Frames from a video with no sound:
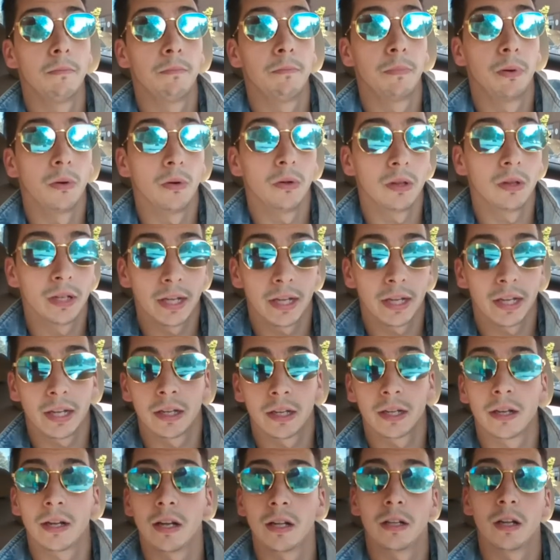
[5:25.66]
pulling
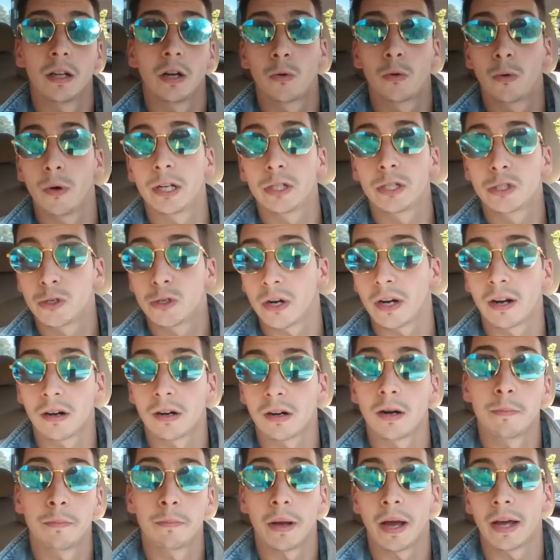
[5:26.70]
the quick trigger
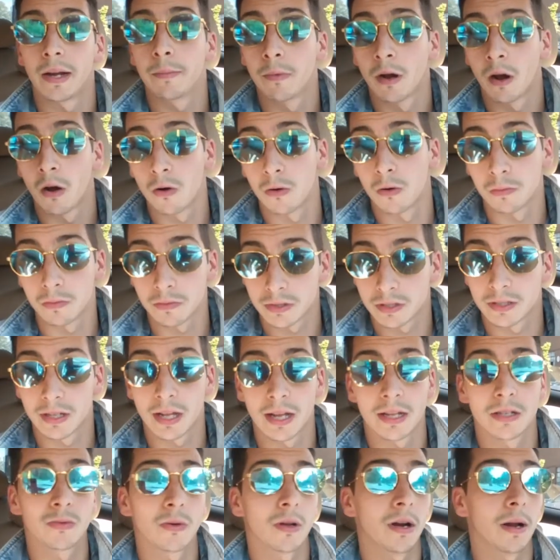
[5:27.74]
on Patty Mahomes.
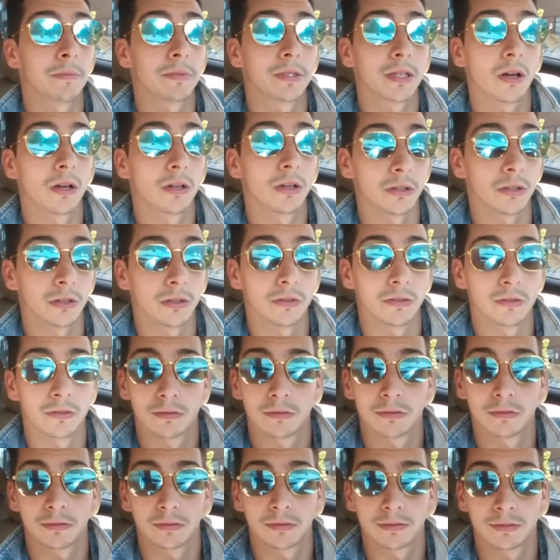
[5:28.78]
That's what I'm telling you.
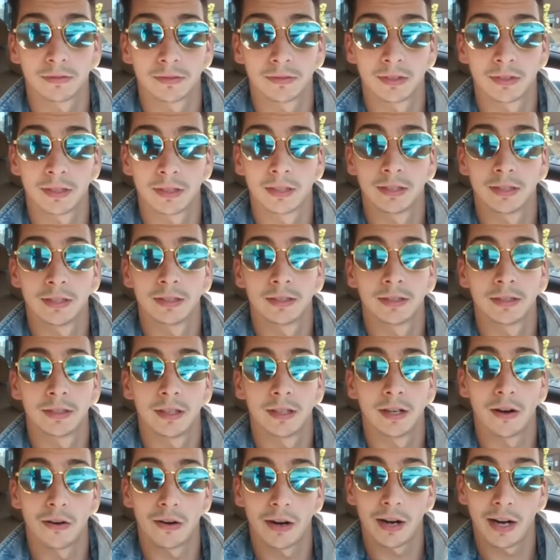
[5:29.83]

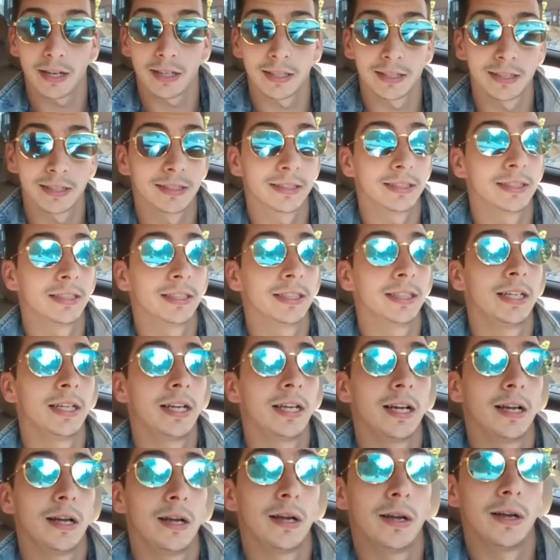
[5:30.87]
Alright?
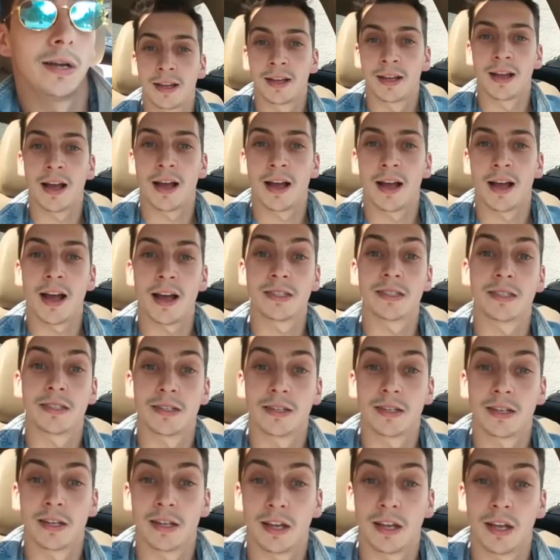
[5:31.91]
Guys,
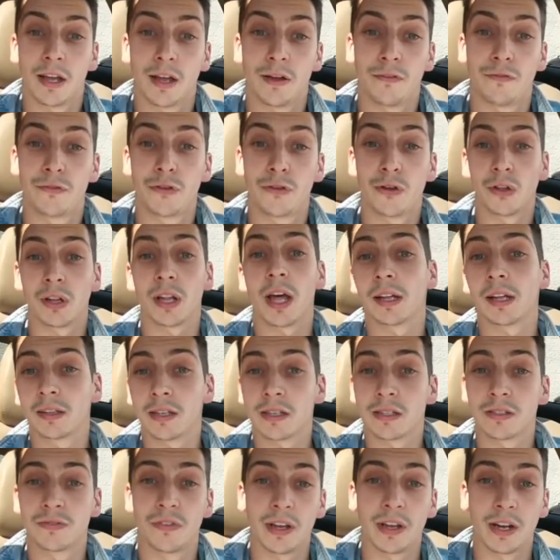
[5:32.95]
if you like
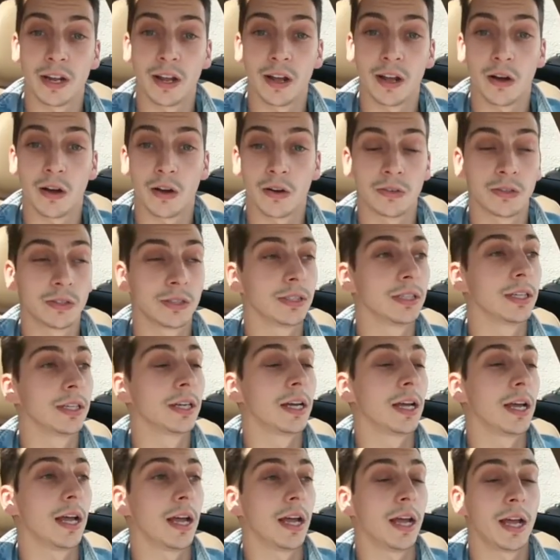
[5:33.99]
this video
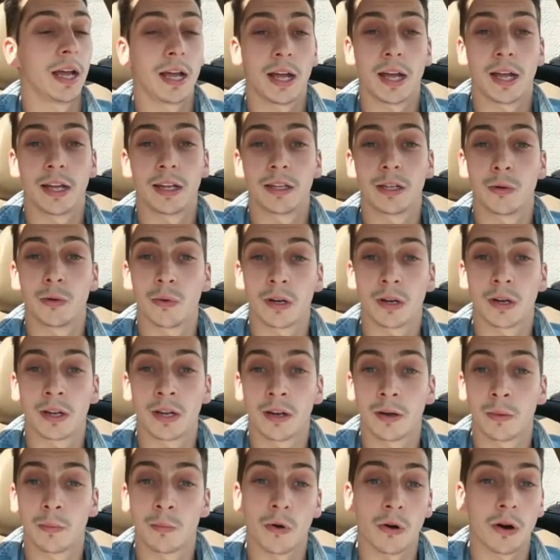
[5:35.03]
and you want to
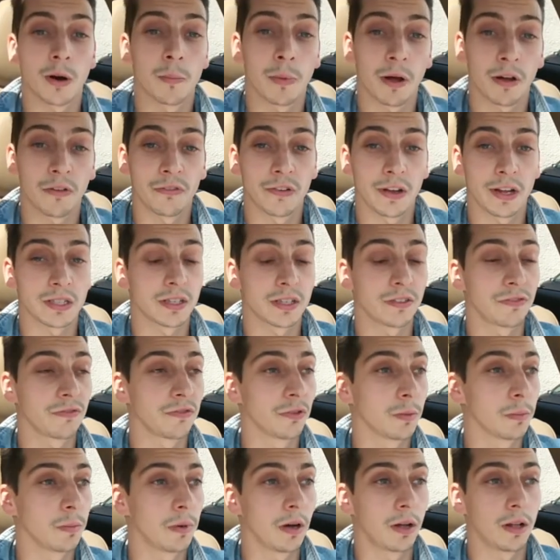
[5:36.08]
hear more about fantasy
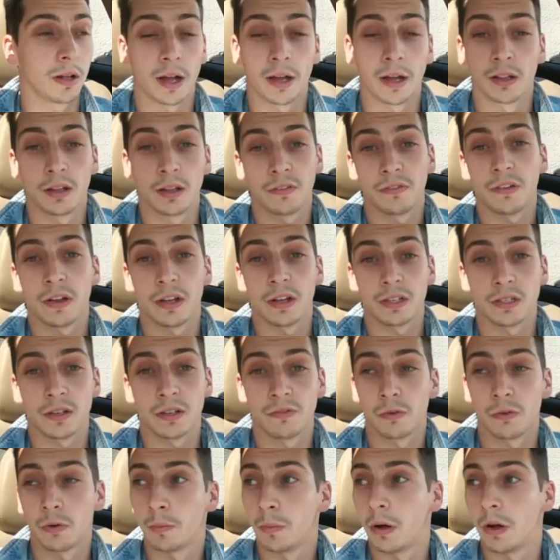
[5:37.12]
football, I love fantasy
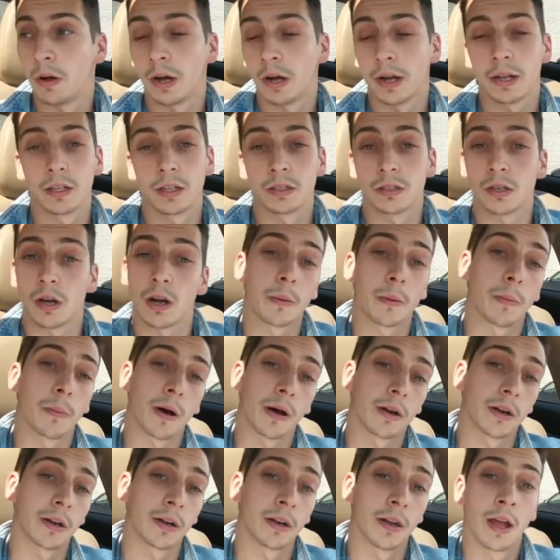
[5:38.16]
football. I could talk
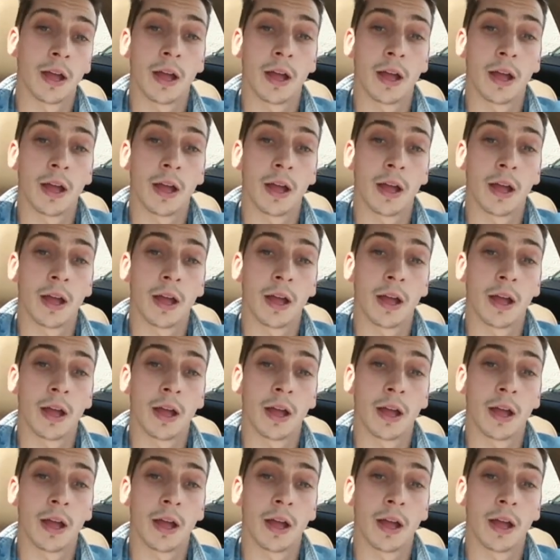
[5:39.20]
about it